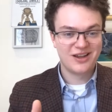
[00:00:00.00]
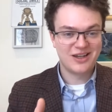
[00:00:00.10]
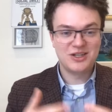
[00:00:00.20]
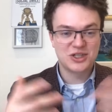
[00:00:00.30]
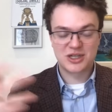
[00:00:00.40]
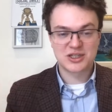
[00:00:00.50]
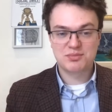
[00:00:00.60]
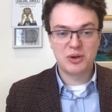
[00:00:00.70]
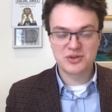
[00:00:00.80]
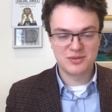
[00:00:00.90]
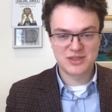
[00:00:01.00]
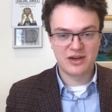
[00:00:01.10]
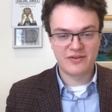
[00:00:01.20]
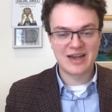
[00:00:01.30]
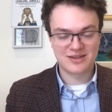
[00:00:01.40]
He just exposed
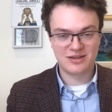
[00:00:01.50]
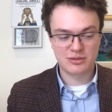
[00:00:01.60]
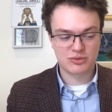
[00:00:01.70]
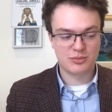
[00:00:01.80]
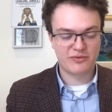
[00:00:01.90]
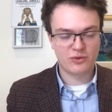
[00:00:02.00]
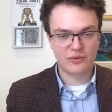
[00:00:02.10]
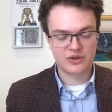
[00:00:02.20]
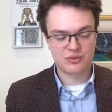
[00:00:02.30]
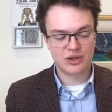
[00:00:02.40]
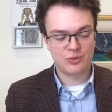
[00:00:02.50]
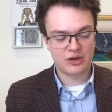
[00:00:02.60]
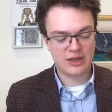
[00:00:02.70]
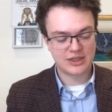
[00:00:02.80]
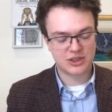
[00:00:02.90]
himself as a Liberal before the twenty-one
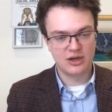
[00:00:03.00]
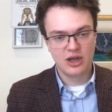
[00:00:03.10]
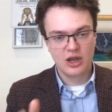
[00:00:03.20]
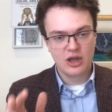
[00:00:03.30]
election.